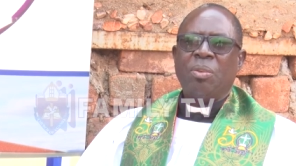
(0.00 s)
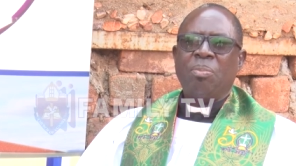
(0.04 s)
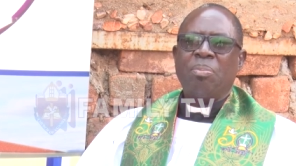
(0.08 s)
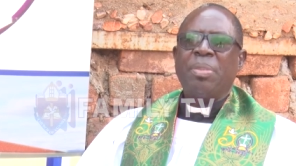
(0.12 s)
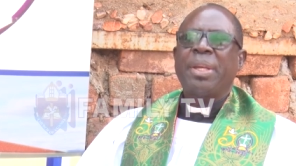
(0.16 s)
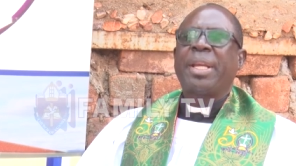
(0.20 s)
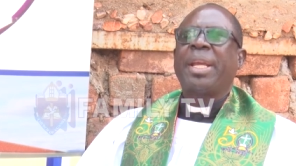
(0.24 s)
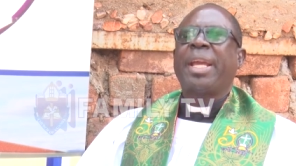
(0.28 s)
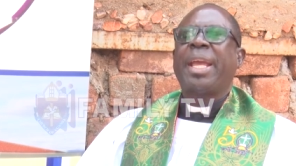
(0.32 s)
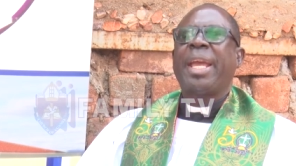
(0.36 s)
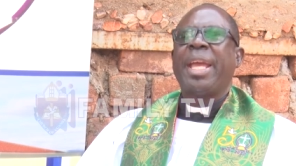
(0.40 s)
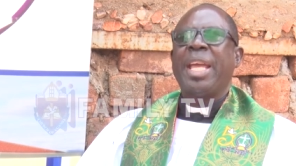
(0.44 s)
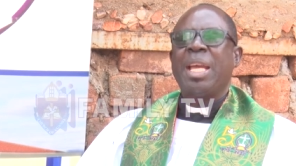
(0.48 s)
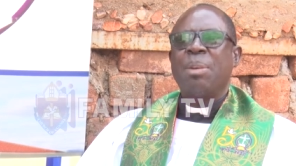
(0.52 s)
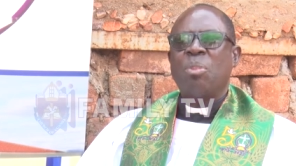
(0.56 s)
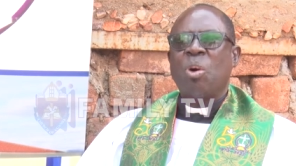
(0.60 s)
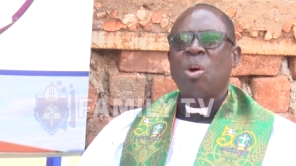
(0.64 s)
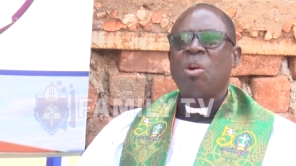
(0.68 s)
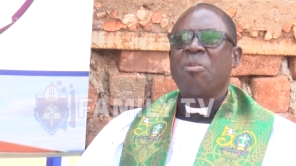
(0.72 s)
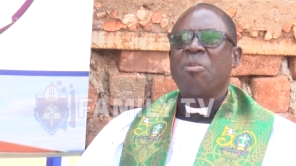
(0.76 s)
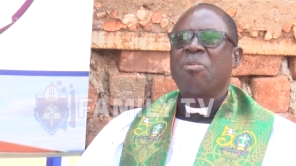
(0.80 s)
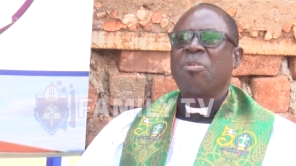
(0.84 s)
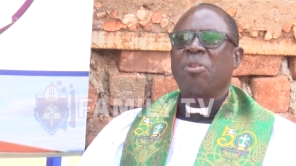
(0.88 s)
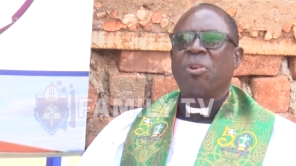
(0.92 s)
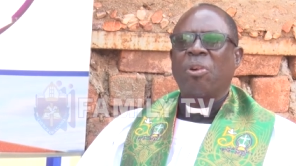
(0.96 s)
became
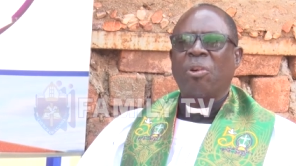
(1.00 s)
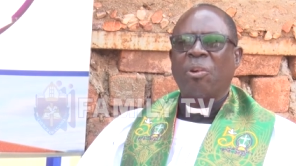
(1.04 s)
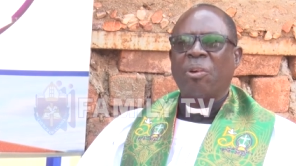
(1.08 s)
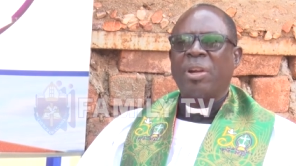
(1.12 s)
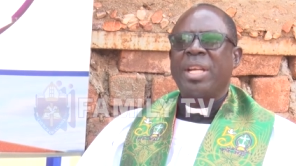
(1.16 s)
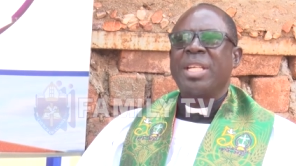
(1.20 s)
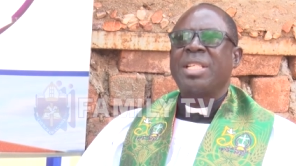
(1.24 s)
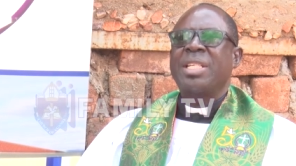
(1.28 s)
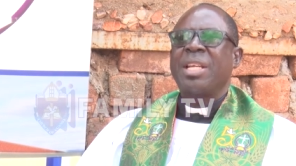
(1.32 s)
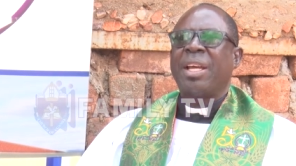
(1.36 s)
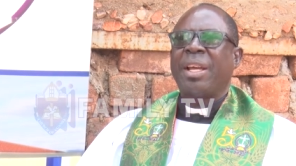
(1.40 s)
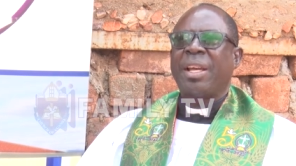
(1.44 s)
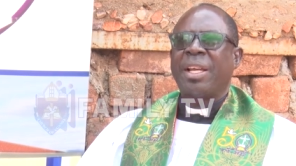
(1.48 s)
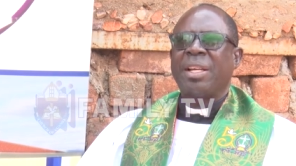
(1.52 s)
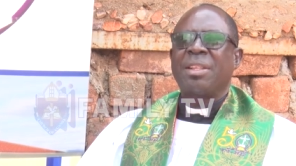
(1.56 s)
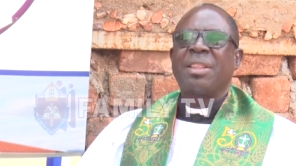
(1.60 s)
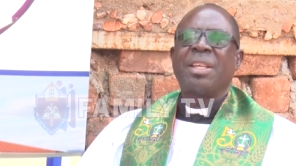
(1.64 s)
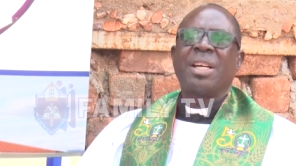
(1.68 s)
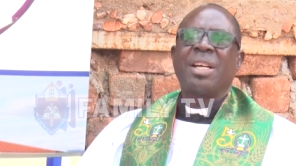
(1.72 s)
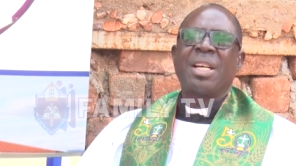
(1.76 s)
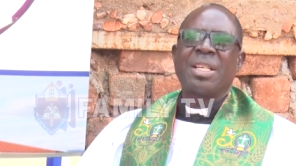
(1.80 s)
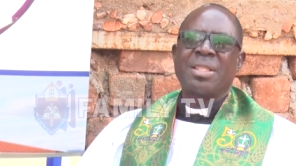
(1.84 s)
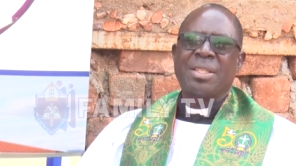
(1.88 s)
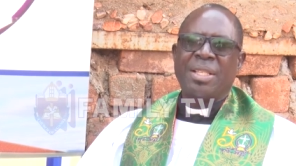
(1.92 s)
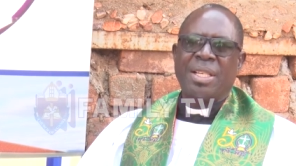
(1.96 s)
of great health
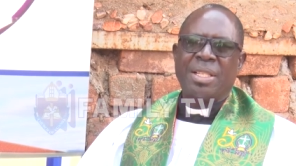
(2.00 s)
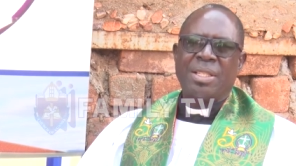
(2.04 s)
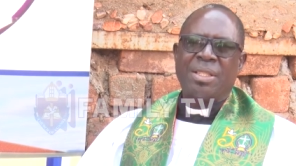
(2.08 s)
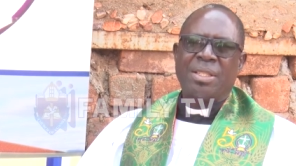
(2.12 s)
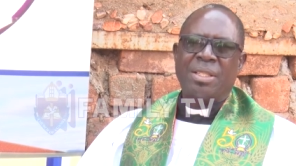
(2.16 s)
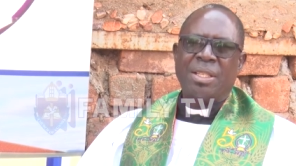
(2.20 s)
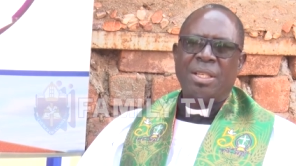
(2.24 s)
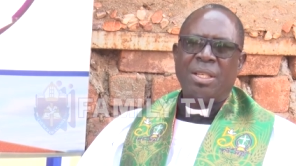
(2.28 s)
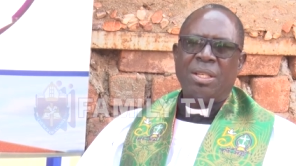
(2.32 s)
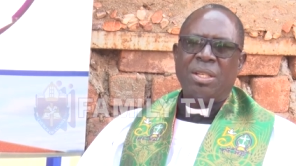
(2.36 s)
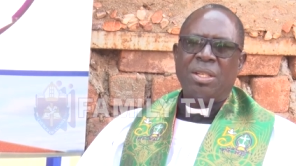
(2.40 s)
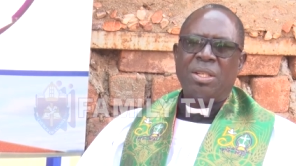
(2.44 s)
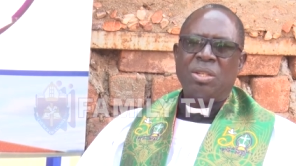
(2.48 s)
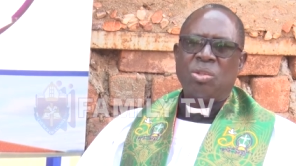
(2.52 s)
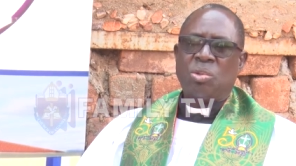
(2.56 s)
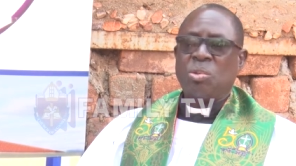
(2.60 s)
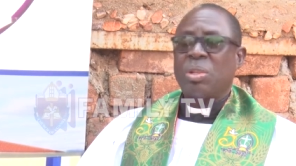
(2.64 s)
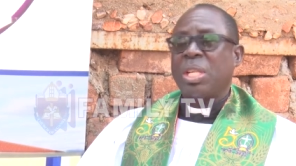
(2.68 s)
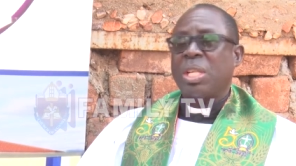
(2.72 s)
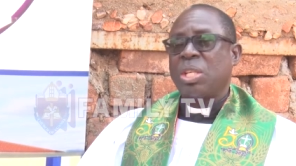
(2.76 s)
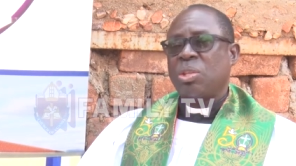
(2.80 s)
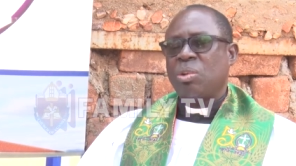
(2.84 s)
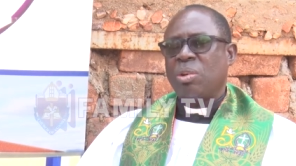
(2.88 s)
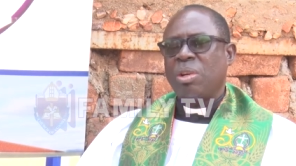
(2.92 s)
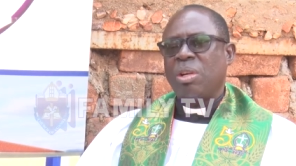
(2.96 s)
hazards to
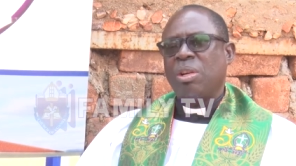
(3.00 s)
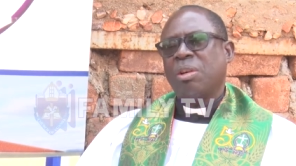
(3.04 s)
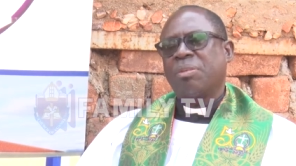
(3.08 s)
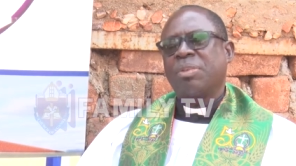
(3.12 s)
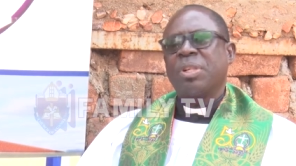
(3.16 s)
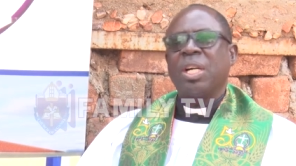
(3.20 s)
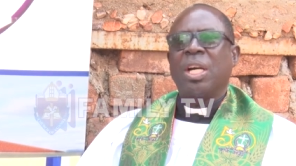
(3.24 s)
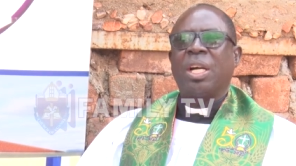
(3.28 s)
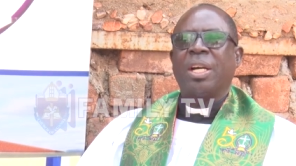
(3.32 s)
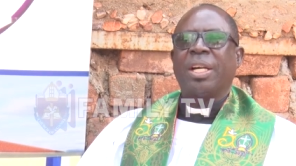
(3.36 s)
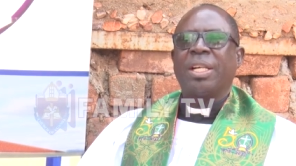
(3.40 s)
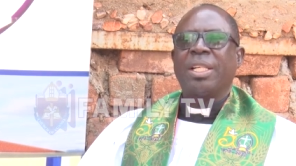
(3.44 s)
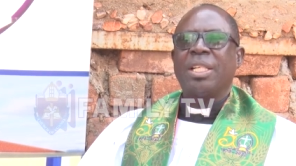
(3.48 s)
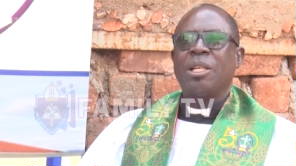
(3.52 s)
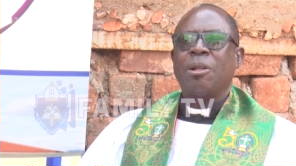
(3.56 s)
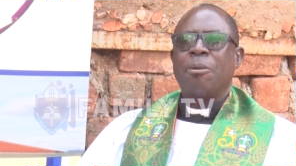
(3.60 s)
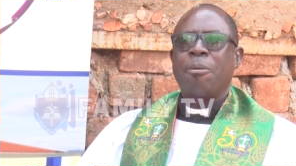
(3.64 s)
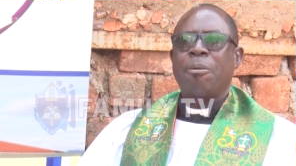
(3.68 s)
the children of God.